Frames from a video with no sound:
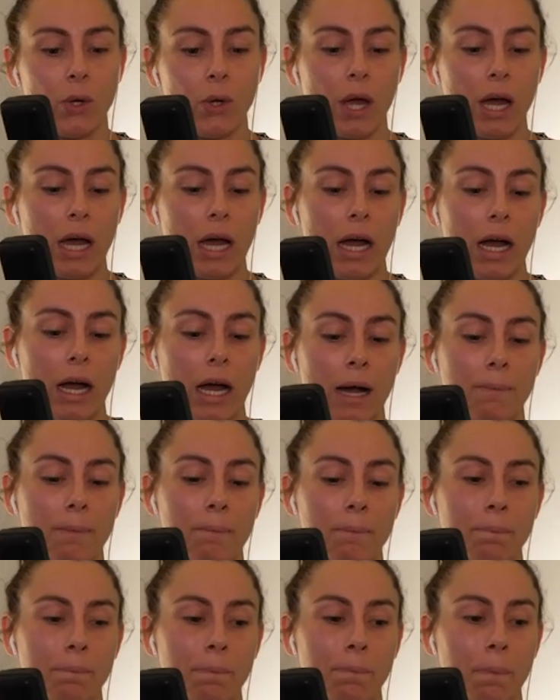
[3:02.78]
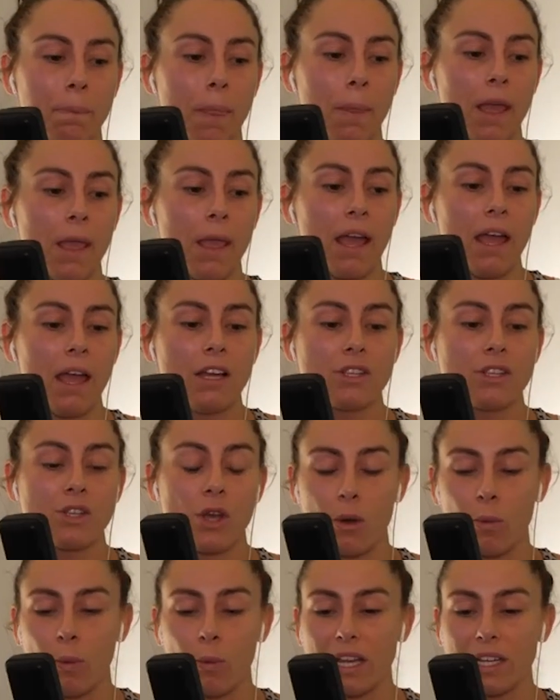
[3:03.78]
Um, so
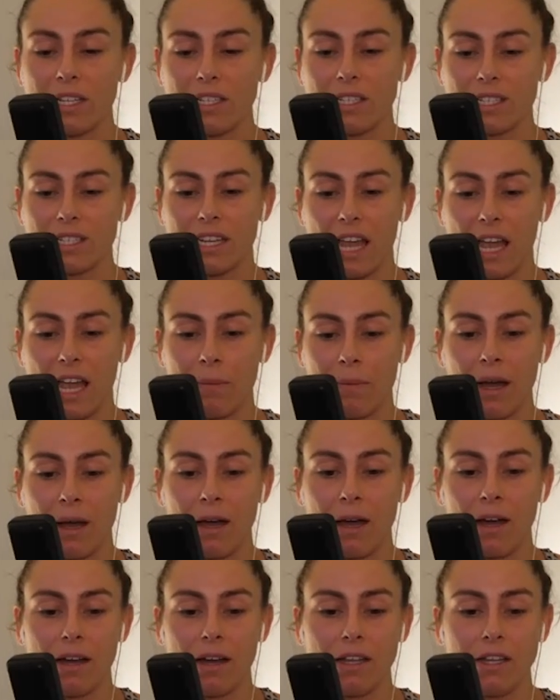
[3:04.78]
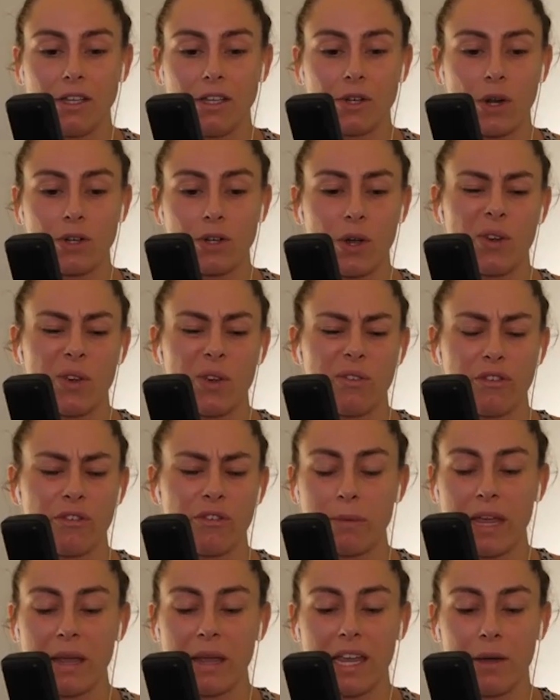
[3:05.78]
I went to Gamma, you know, for
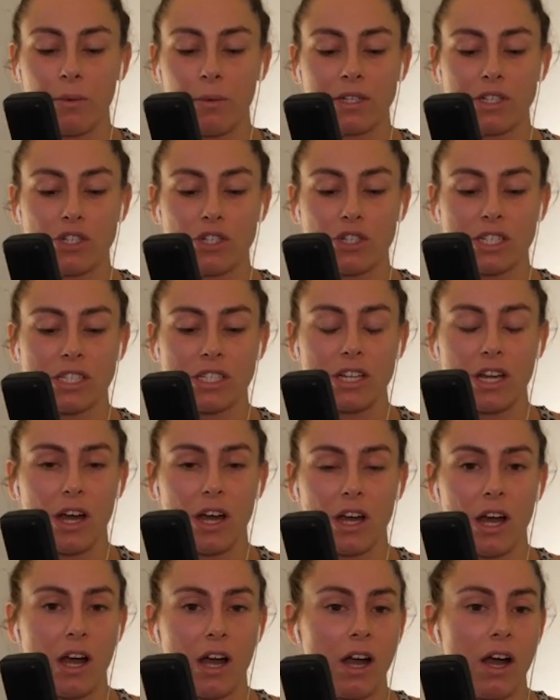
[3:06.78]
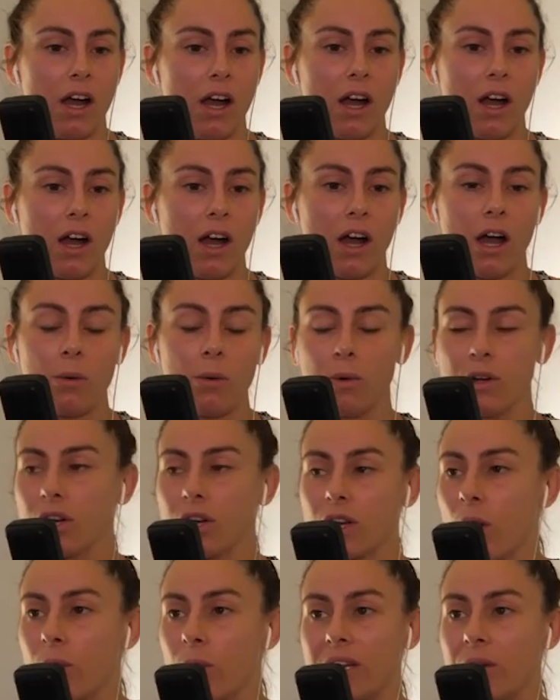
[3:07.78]
me it was just, I want to
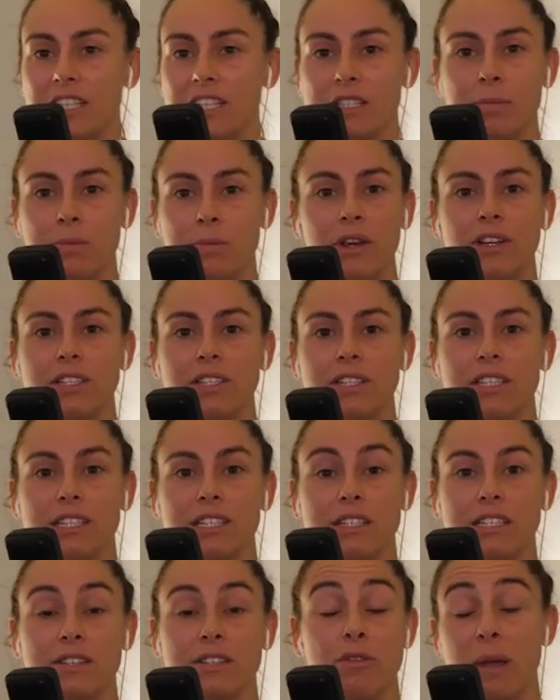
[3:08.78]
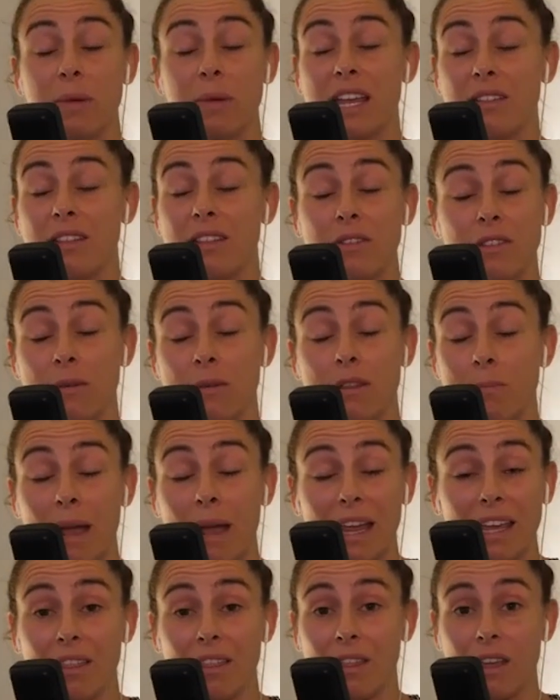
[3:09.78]
go and experience this. For me, the
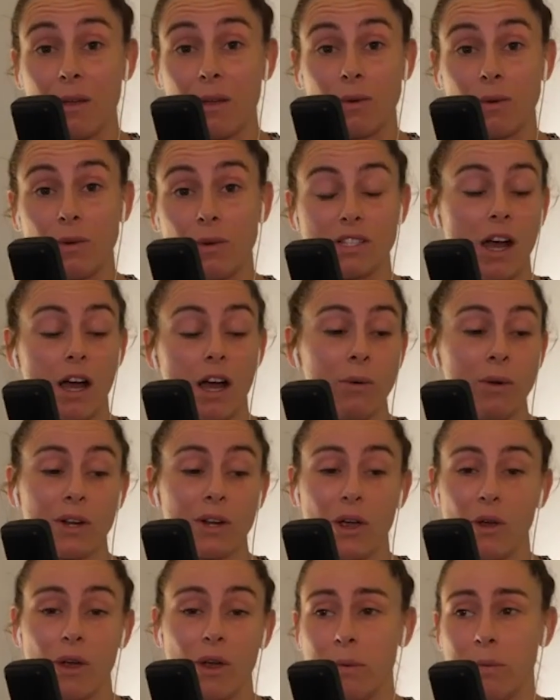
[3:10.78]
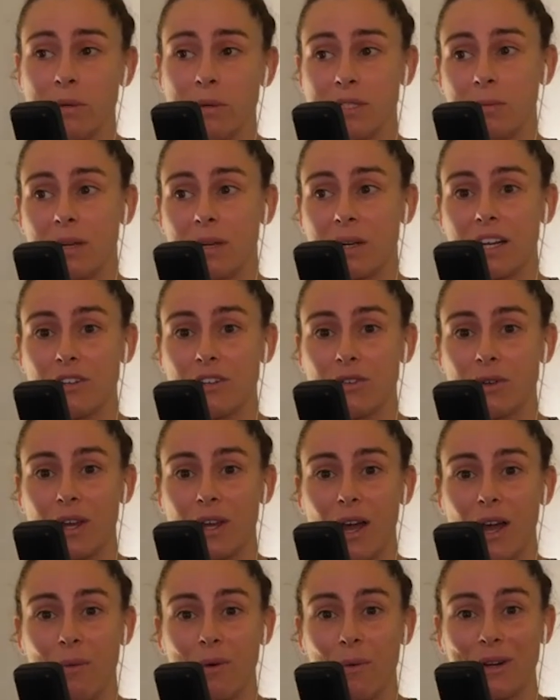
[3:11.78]
main thing was I want to go represent my country.
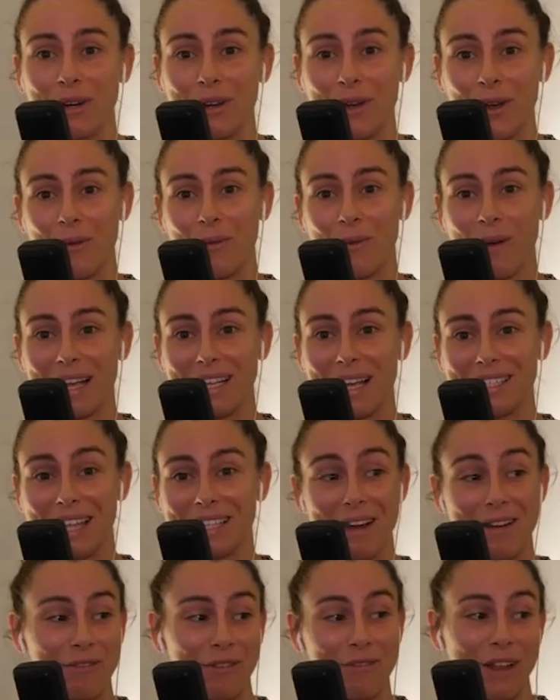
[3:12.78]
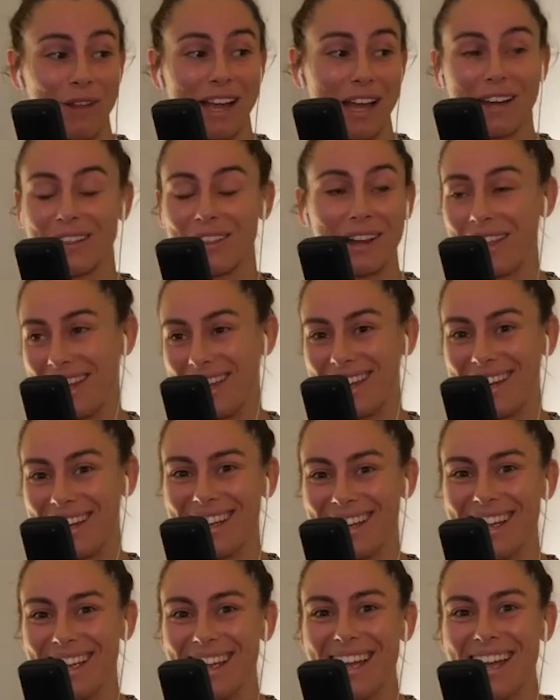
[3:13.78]
I want to go raise that flag there.
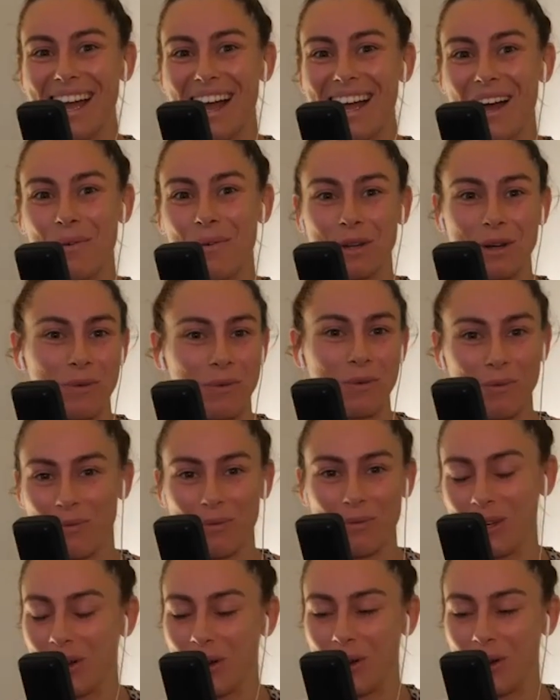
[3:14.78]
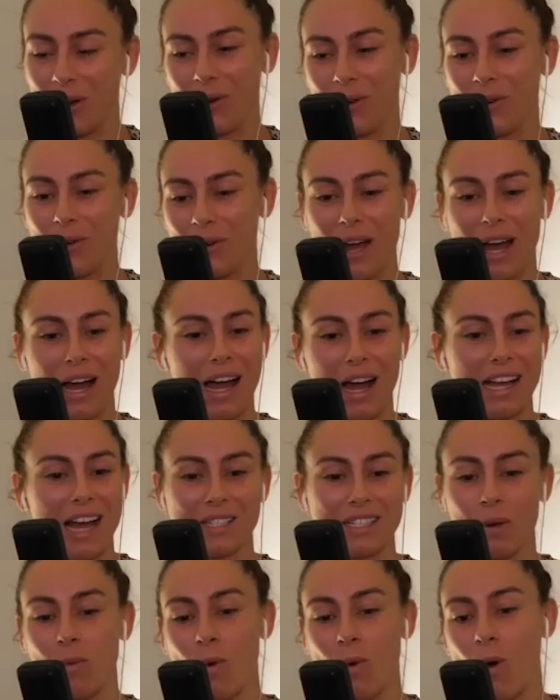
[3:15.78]
I want to, yeah. you know, uh, as I
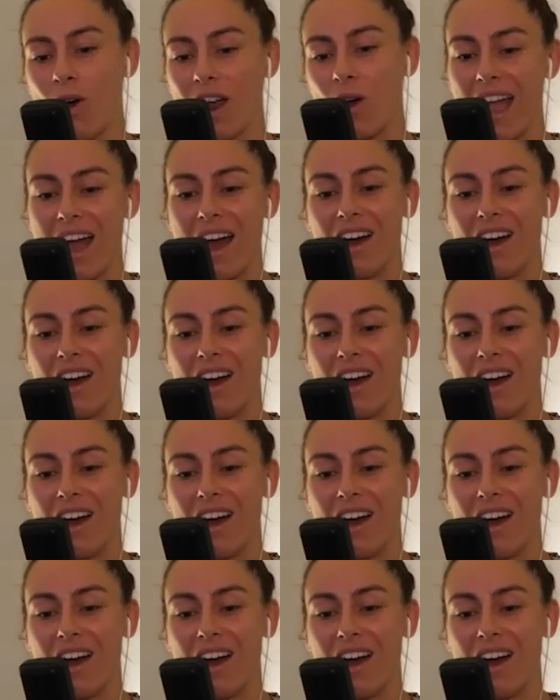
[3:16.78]
walk out,